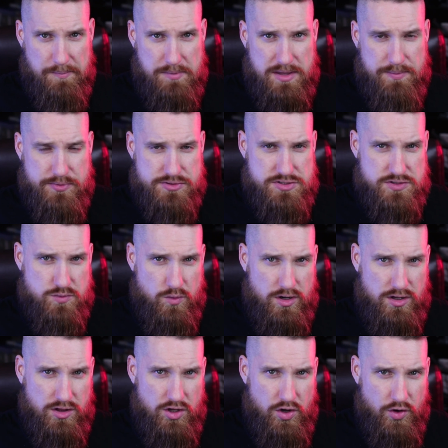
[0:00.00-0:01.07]
People just
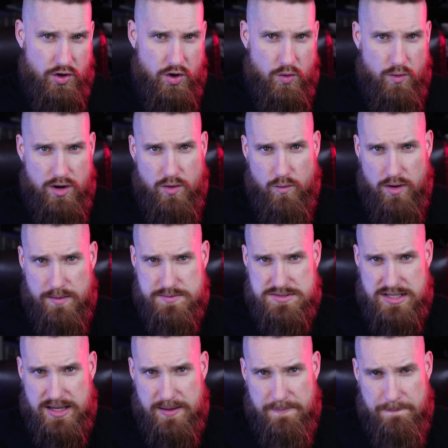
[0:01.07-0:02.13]
want a logo, want a
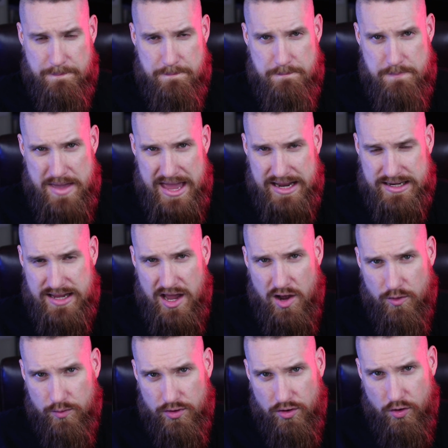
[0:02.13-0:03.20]
website banged
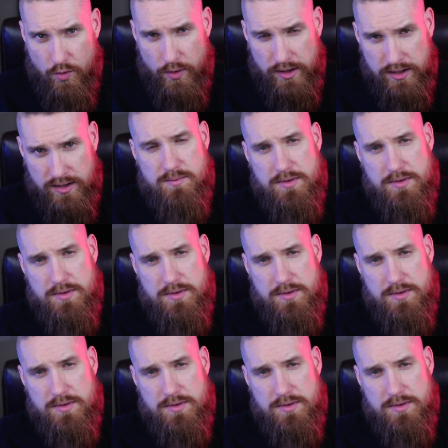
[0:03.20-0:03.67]
out real quick,